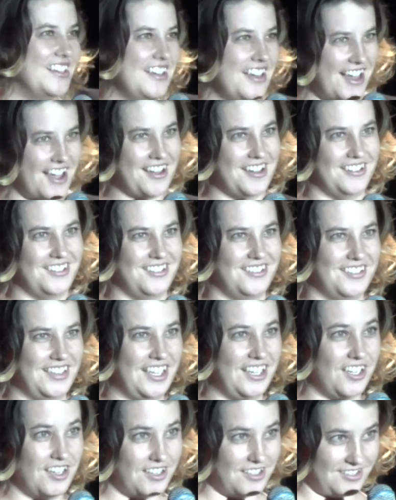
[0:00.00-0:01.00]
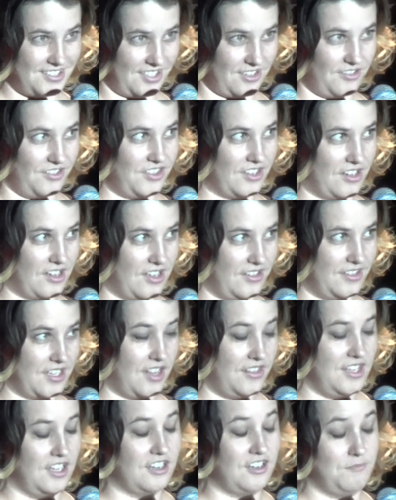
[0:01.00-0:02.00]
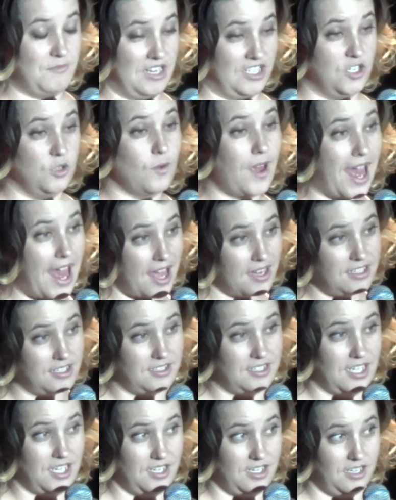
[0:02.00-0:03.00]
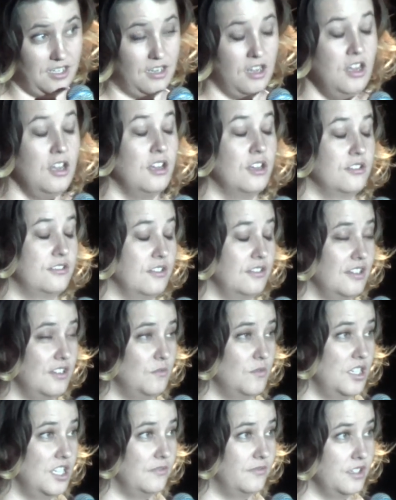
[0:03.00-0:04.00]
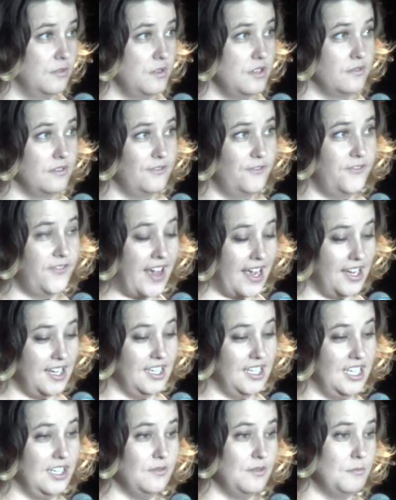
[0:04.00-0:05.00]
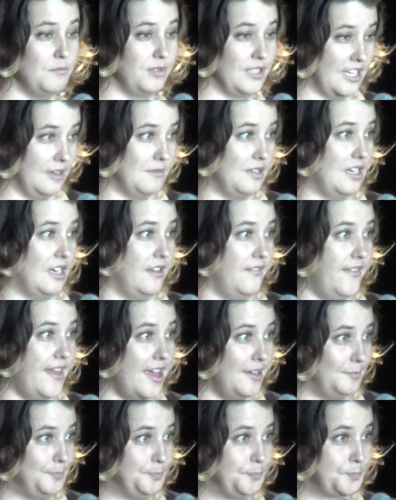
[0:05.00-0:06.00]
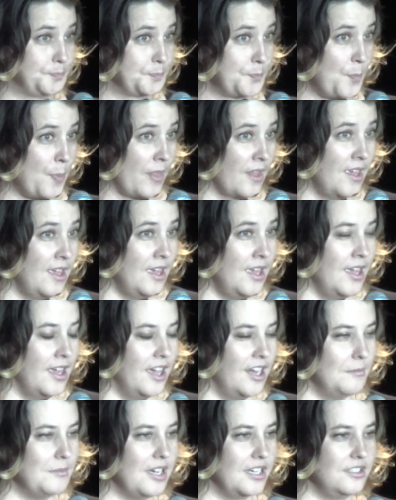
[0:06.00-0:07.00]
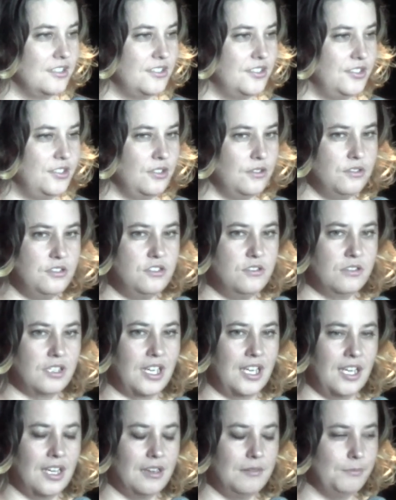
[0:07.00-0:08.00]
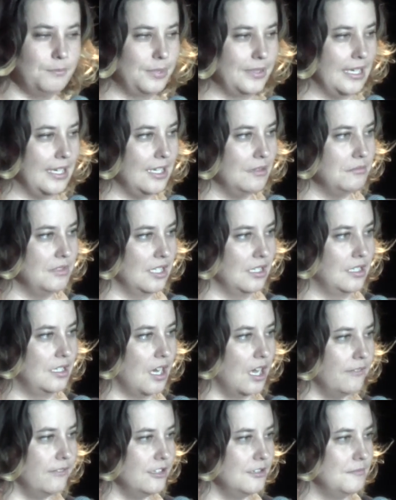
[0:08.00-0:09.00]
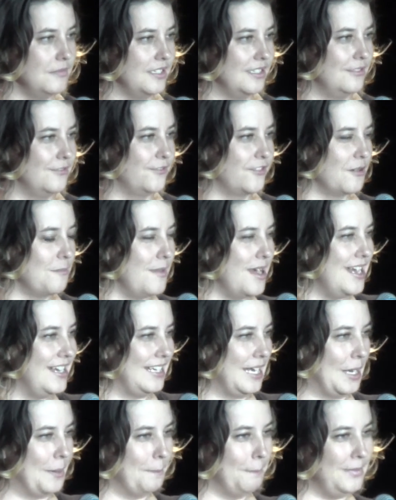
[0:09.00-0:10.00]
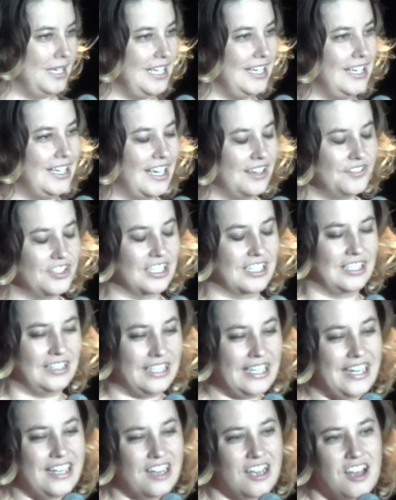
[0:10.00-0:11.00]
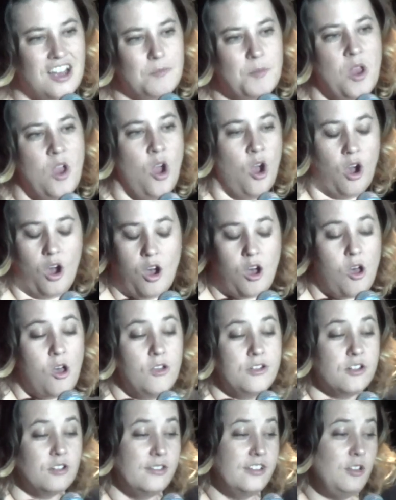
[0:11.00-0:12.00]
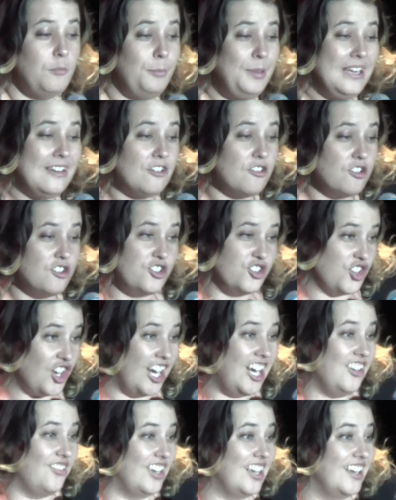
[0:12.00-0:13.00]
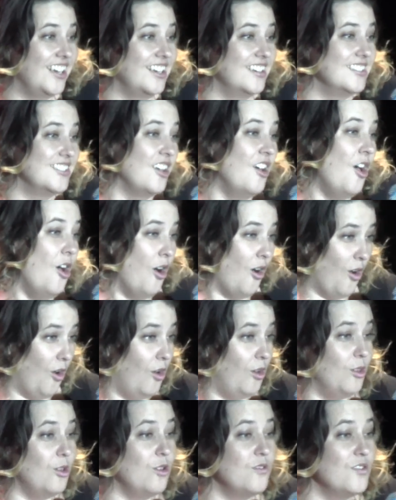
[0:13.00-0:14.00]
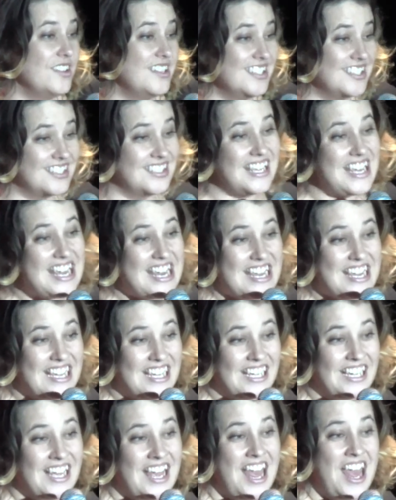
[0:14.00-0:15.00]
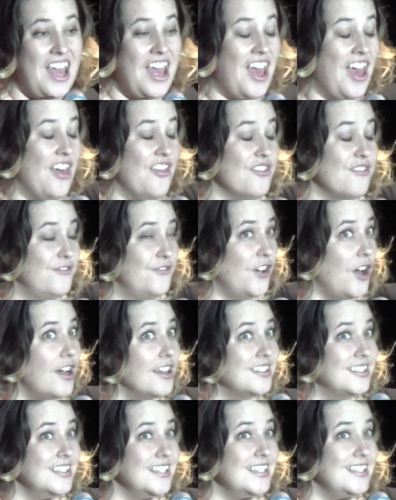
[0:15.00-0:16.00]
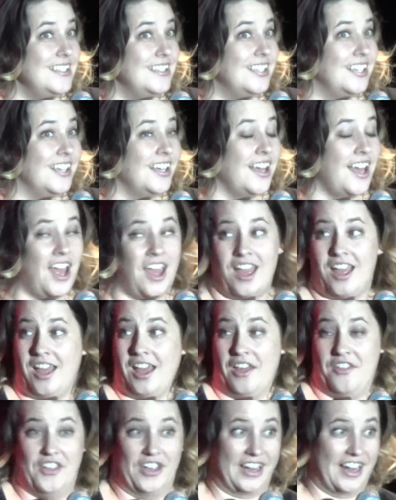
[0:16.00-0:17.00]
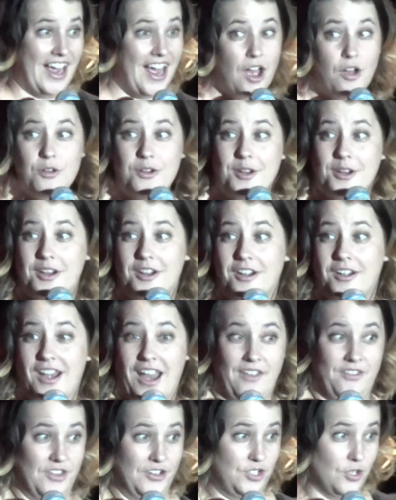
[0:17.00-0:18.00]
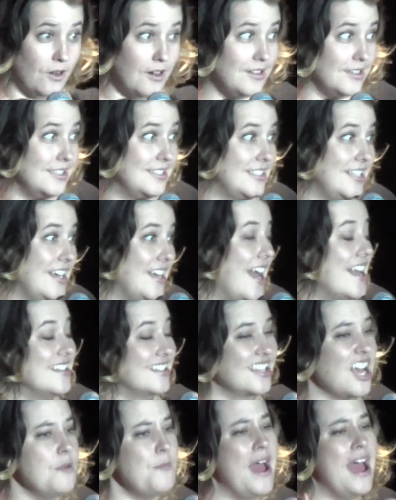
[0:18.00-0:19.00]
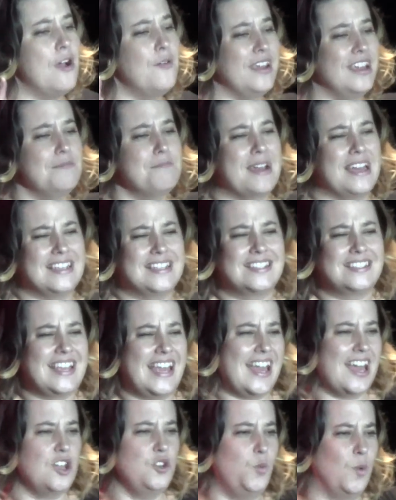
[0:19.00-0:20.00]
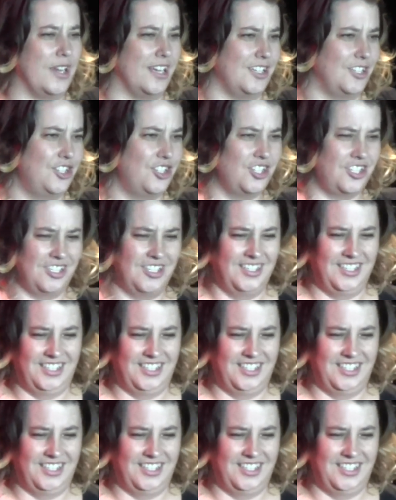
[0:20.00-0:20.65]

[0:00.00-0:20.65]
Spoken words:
Now, he also thought that they could make you agitated, so then whenever we would fight, he would blame it on them. And I'm like, dude, you can't blame the government for making me have to clean up all your little beard shavings all over the sink, and the faucet, and the counter, and the toilet seat, and somehow in my sandwich.